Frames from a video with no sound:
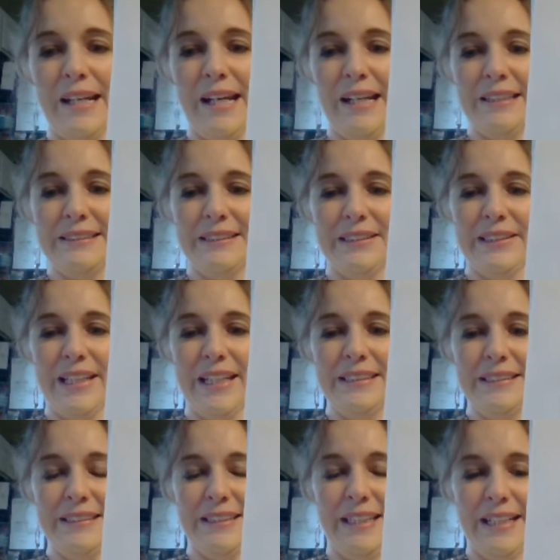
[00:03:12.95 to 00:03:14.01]
as
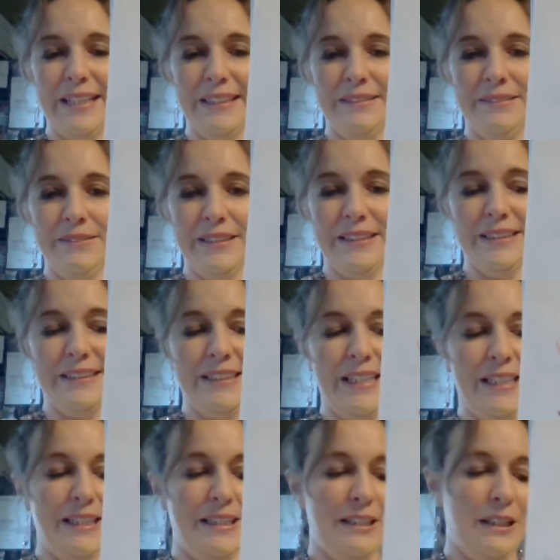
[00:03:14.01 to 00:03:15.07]
less than the
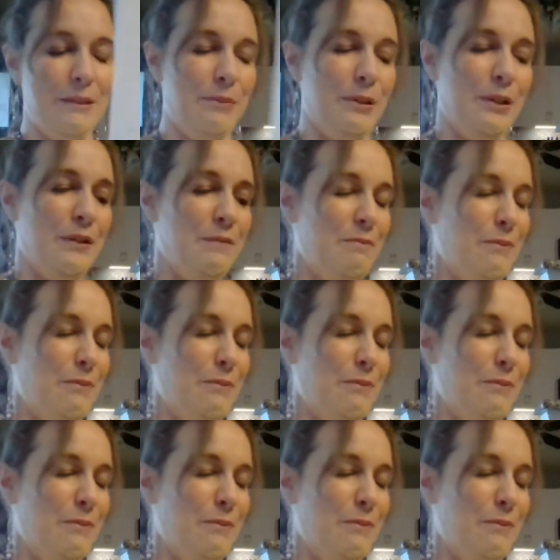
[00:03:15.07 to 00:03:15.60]
second number.